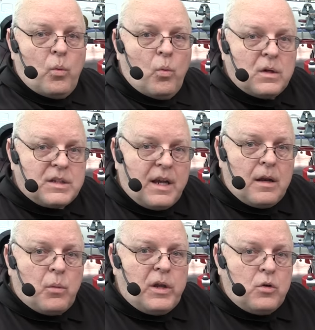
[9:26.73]
once
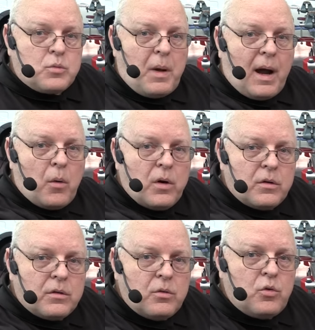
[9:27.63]
again, we use power
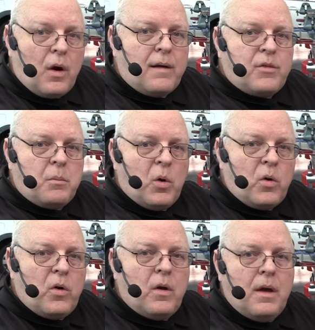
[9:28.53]
to drive the
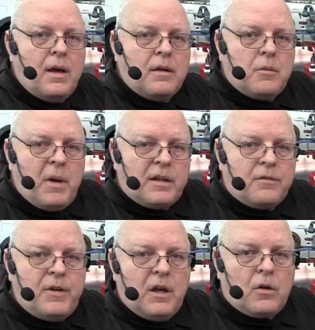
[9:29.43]
motor to make
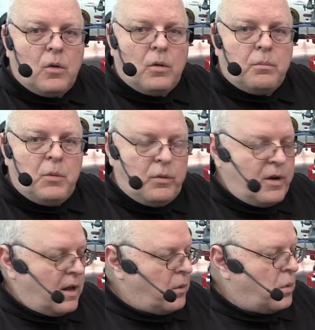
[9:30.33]
the vehicle move
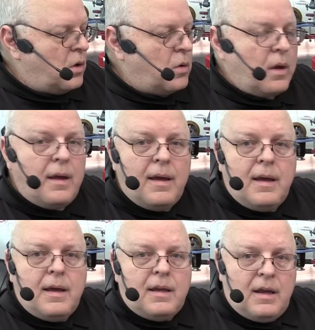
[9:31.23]
down the road.
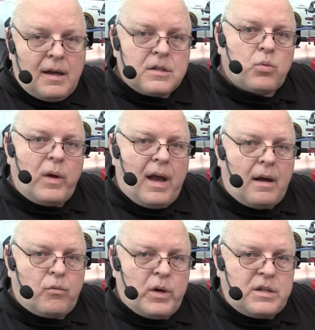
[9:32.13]
Yes, we
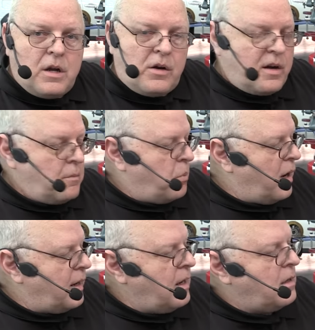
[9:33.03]
have regenerative
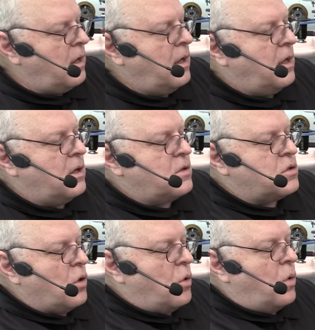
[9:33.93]
braking.
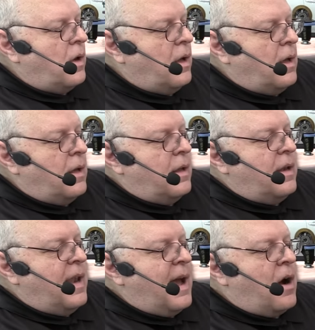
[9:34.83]
So
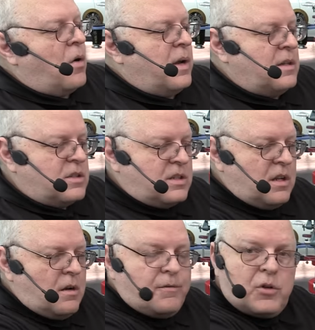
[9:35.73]
now
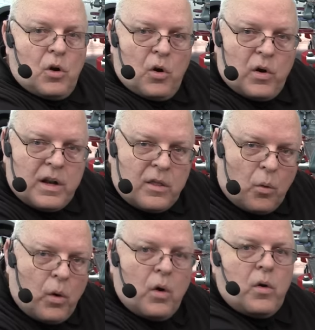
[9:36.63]
instead of turning the
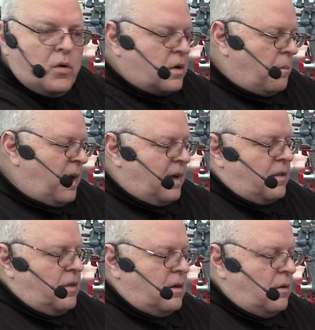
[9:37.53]
rotor to
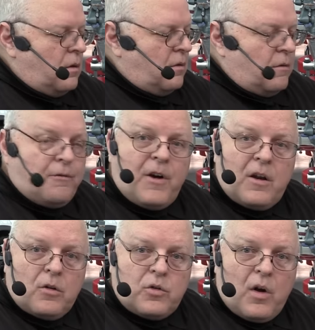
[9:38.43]
make the
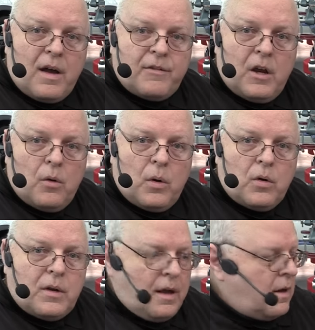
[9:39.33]
final drive gear
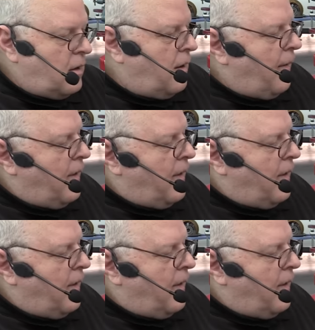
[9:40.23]
rotate,